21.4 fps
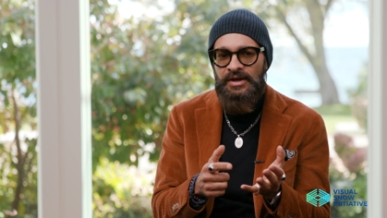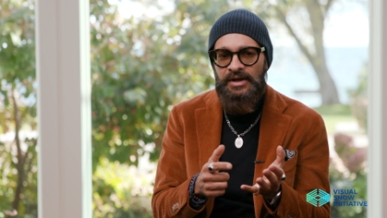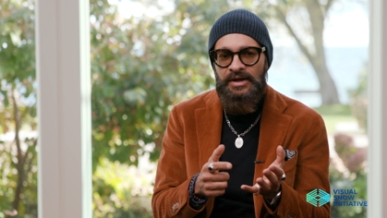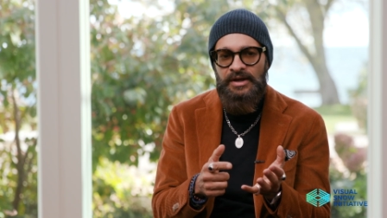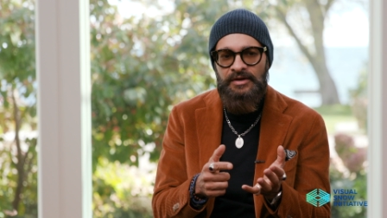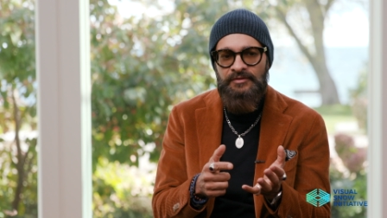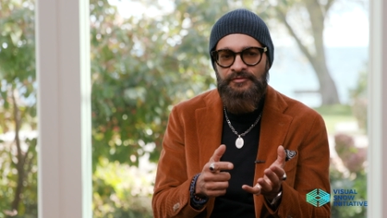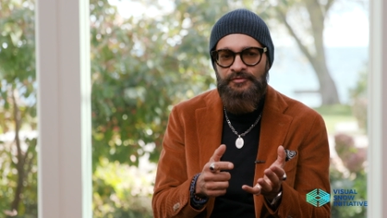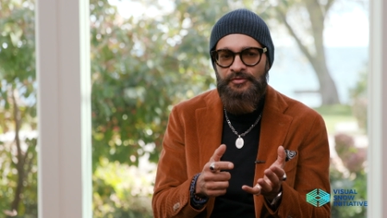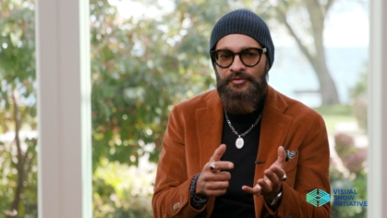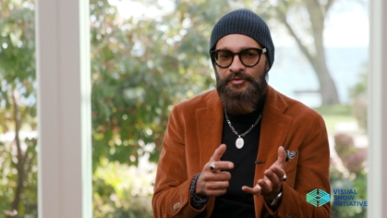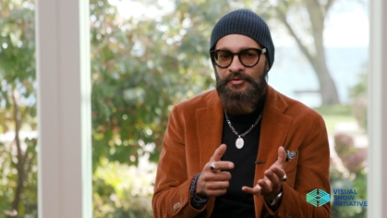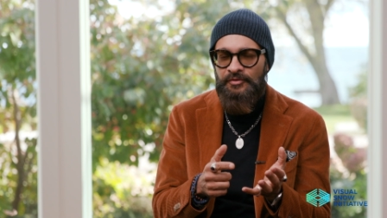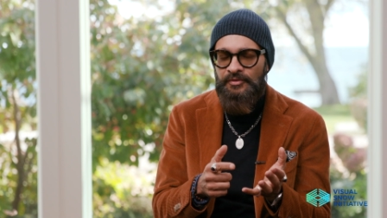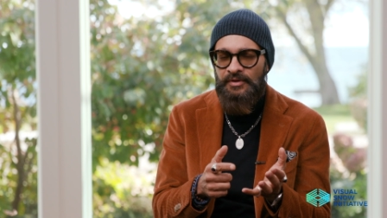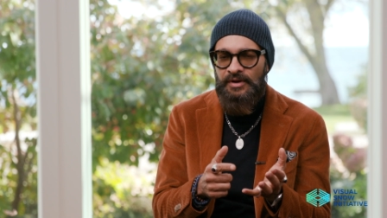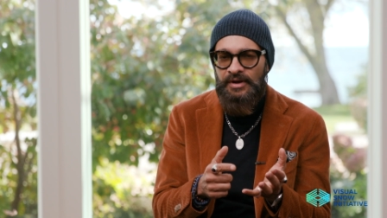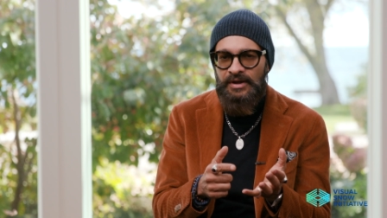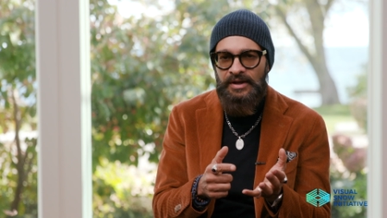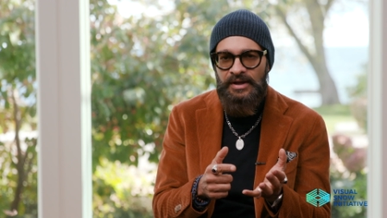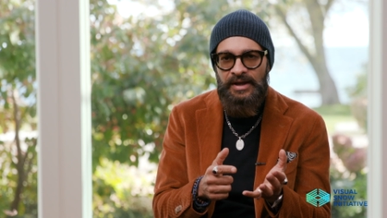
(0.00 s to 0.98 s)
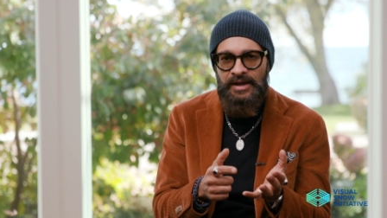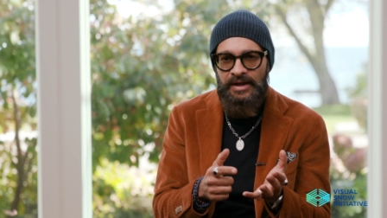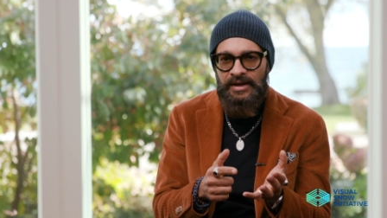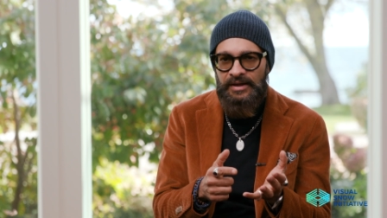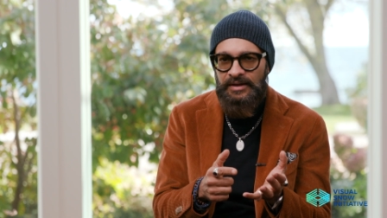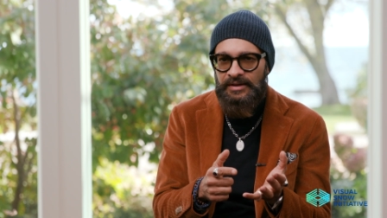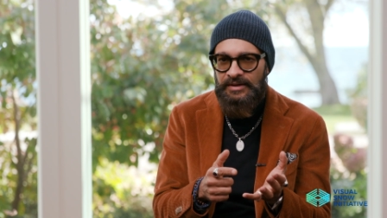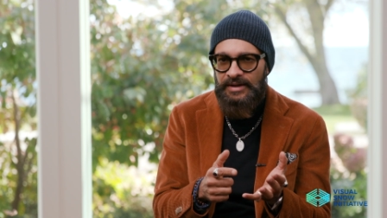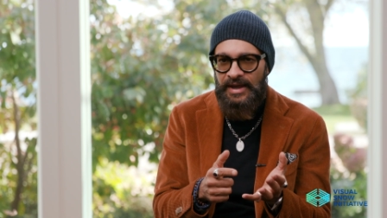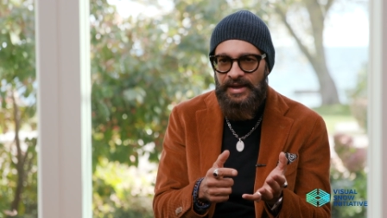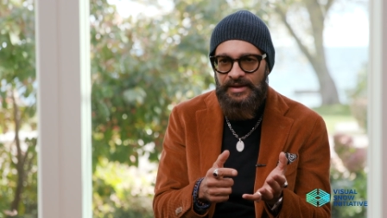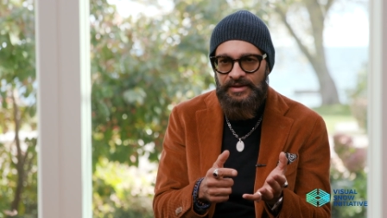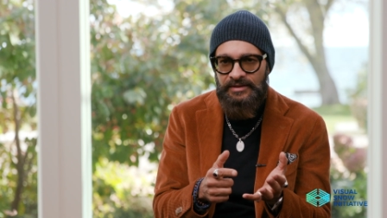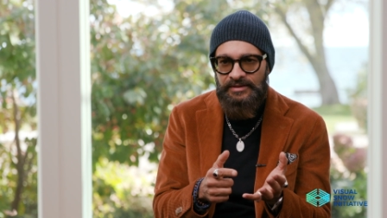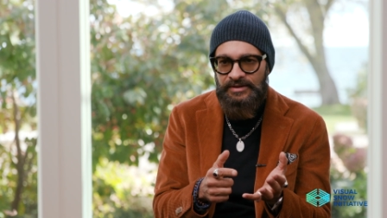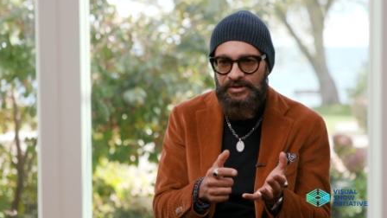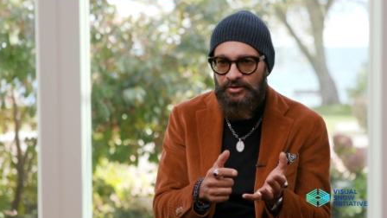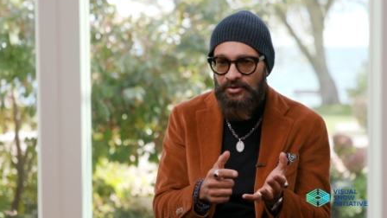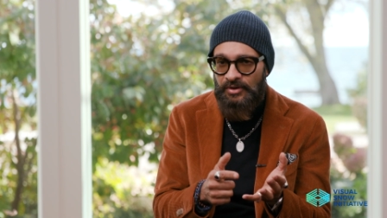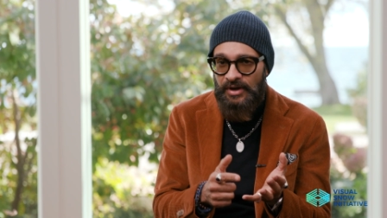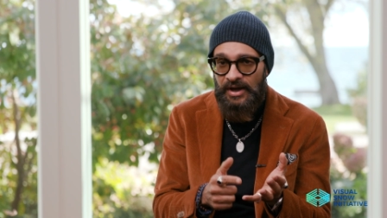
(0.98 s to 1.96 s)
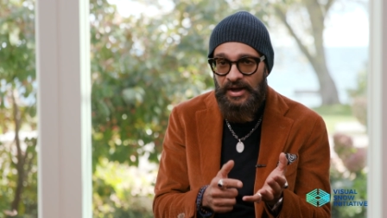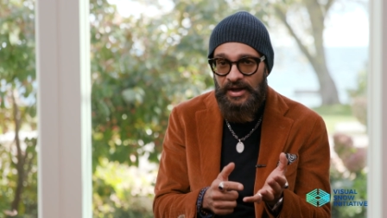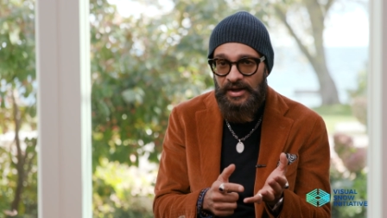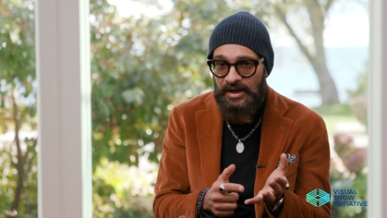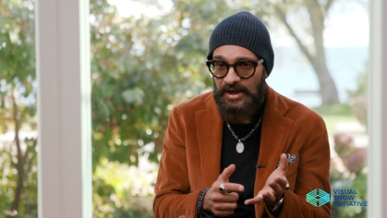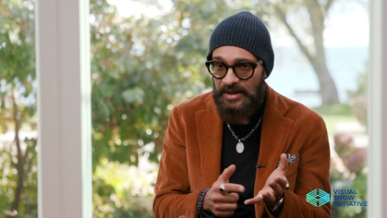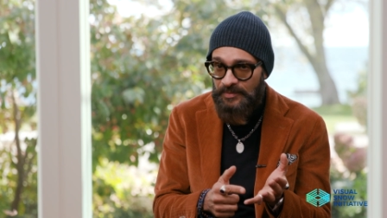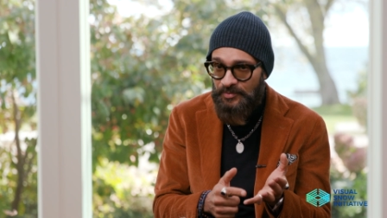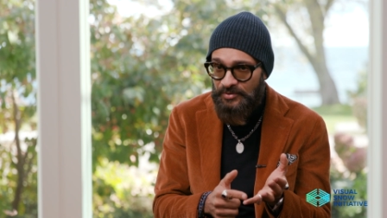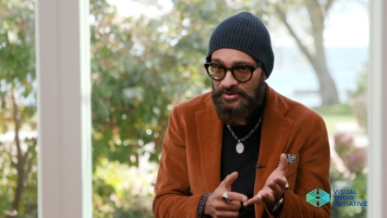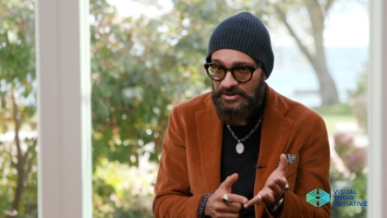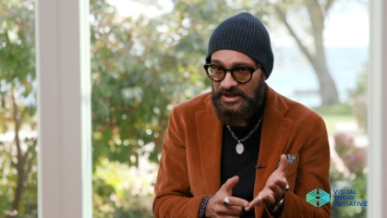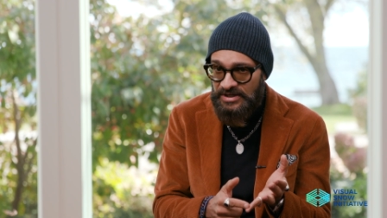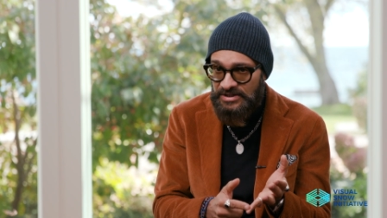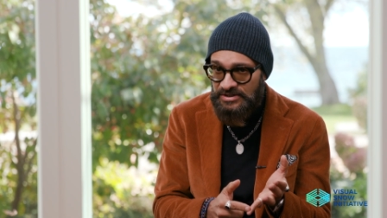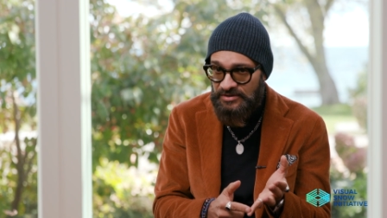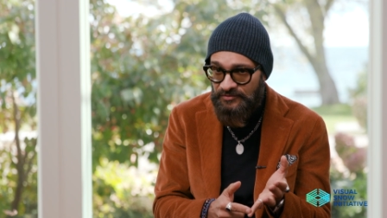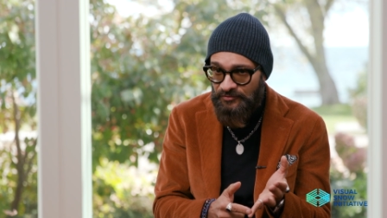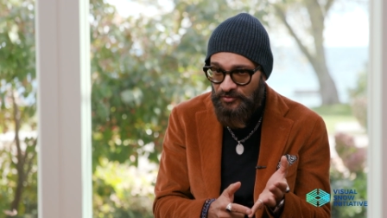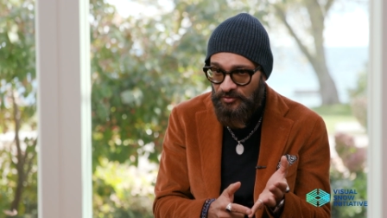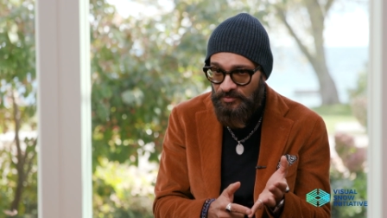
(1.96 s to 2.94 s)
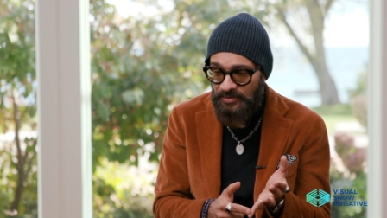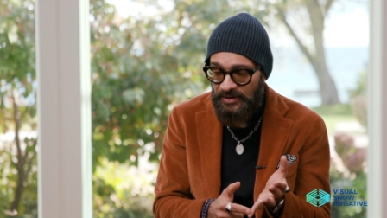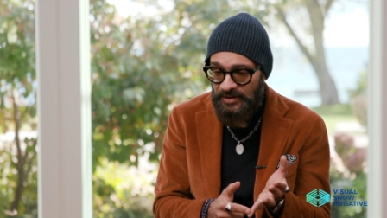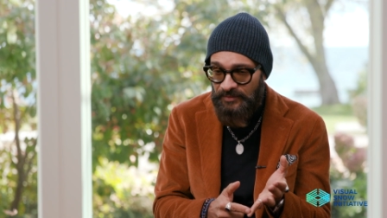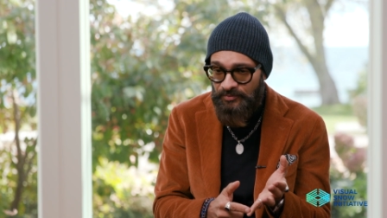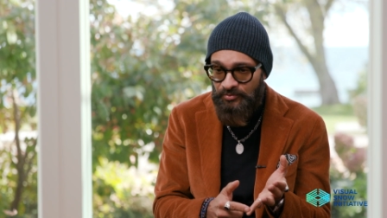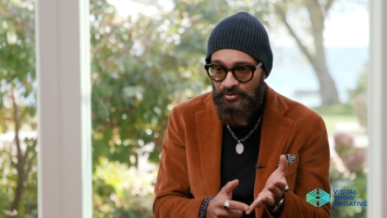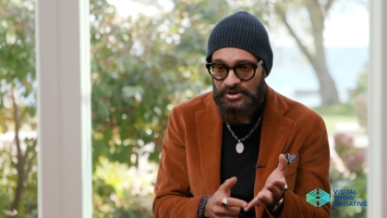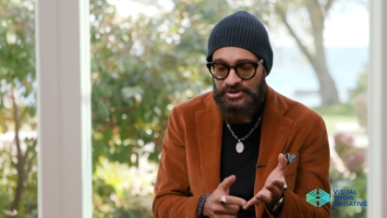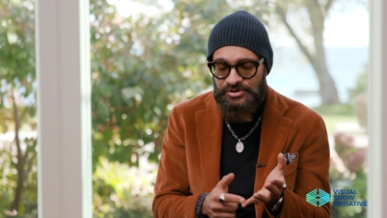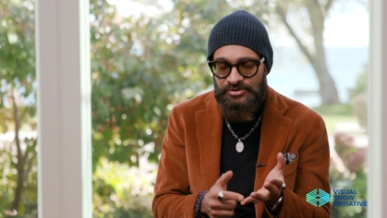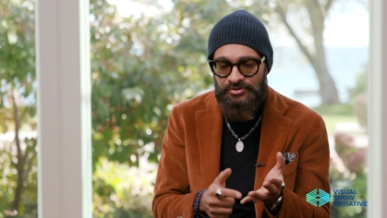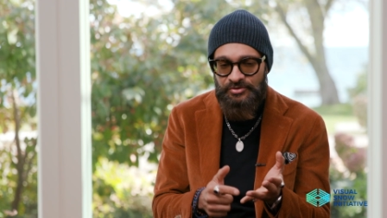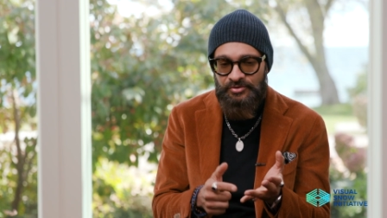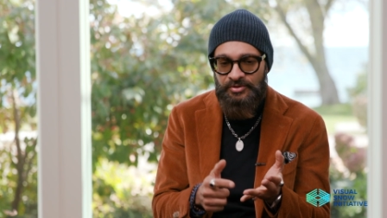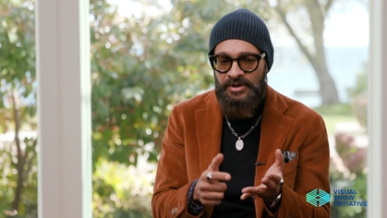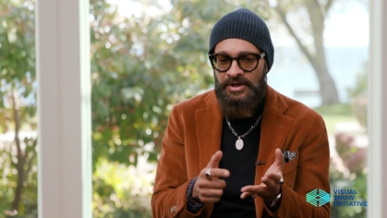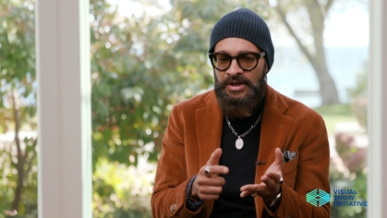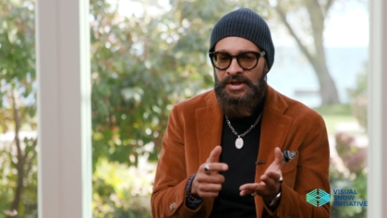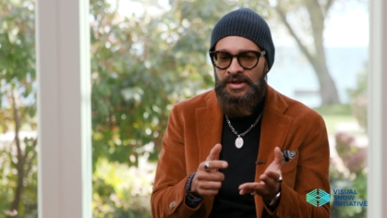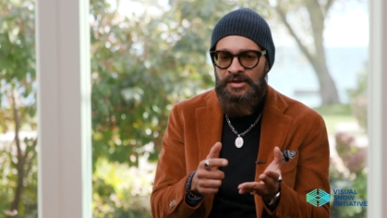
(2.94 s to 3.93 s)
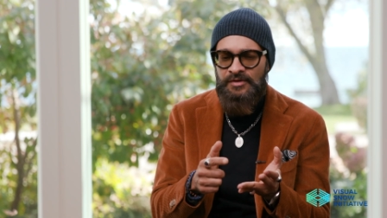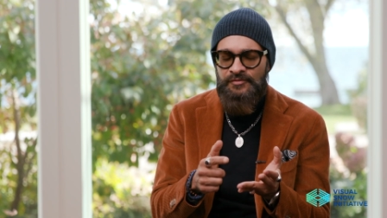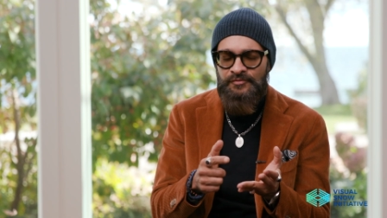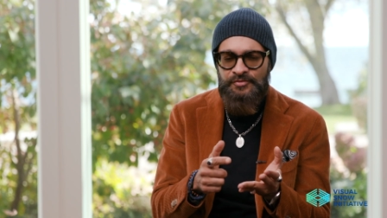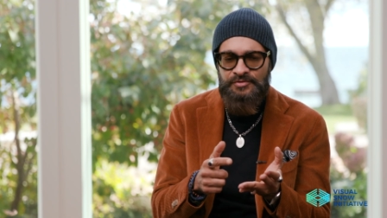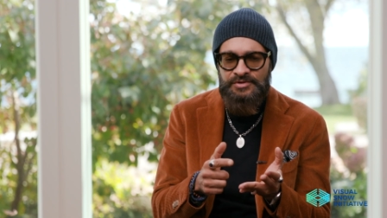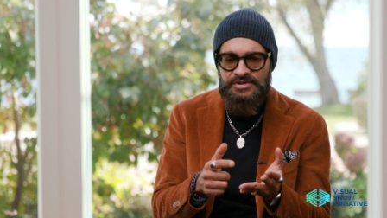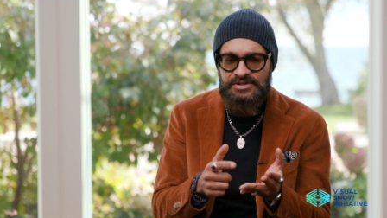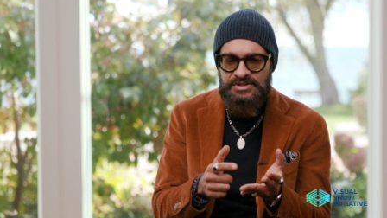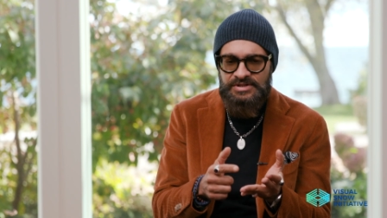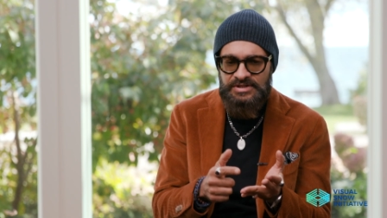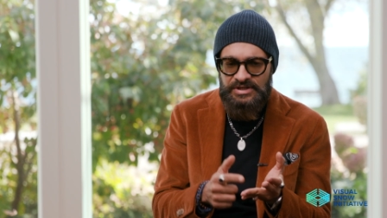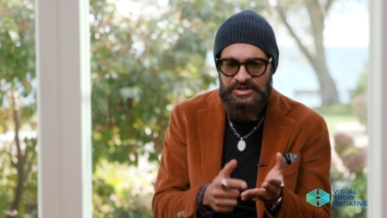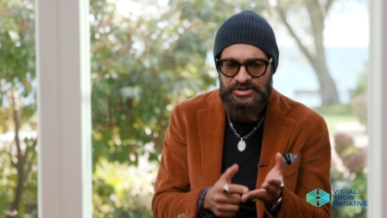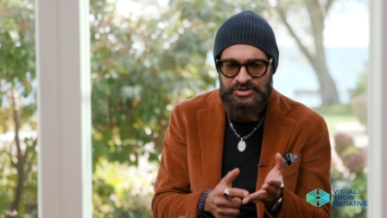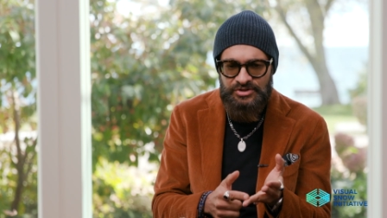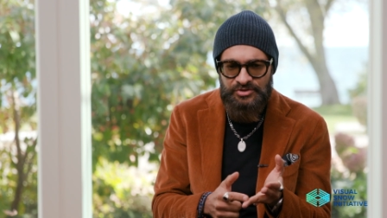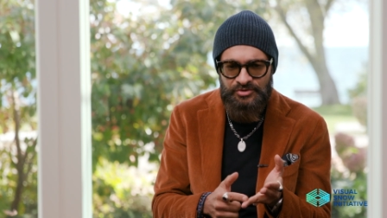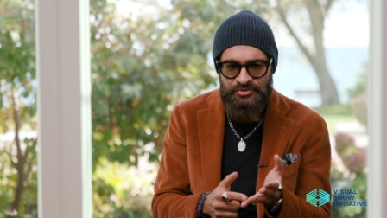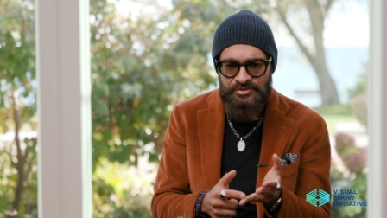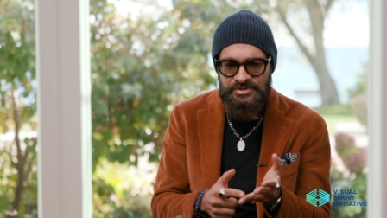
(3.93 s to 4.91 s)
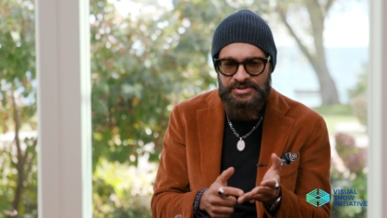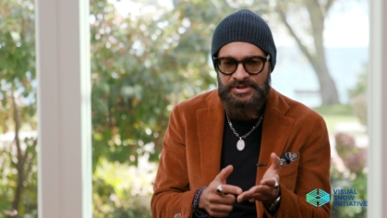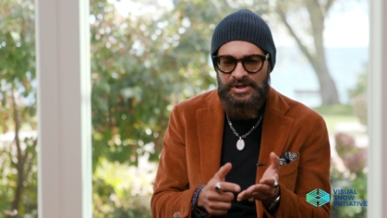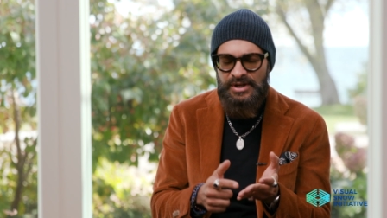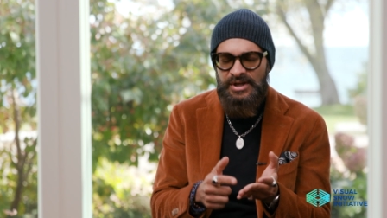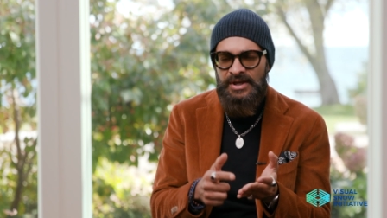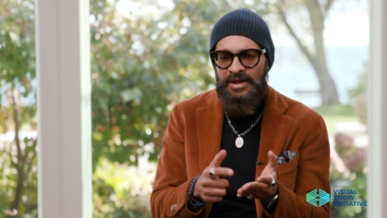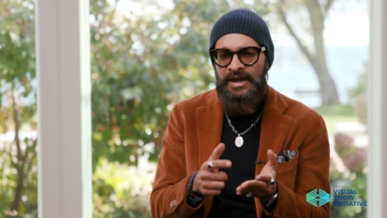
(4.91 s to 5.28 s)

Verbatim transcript: uh, for uh, uh, you know, hypertension, for blood pressure, for seizures,